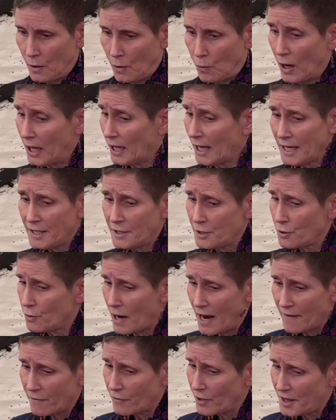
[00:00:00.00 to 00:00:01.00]
While I do
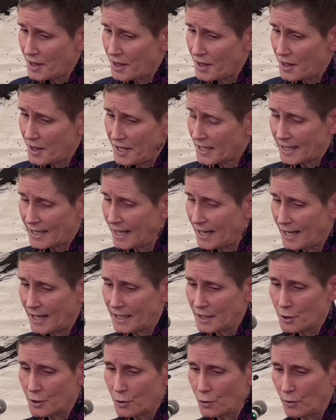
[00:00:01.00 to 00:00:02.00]
everything I
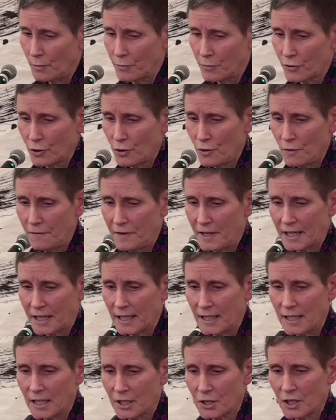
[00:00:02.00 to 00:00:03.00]
can to improve the
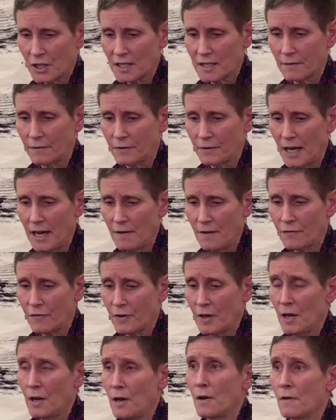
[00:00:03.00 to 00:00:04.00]
conditions of life
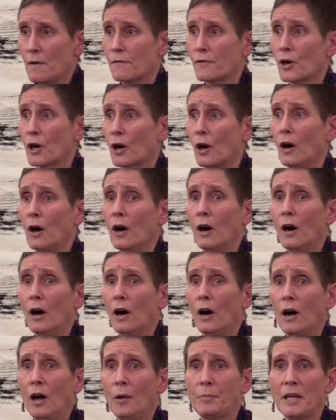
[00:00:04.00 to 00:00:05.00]
for
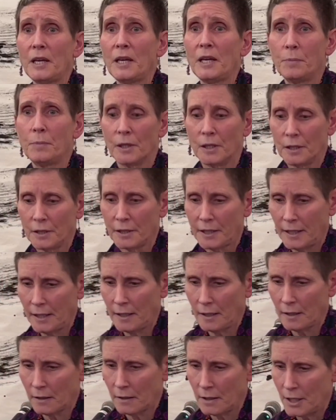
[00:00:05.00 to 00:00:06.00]
all people
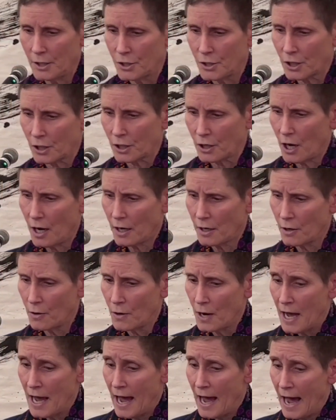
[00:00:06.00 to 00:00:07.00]
here in Chicago,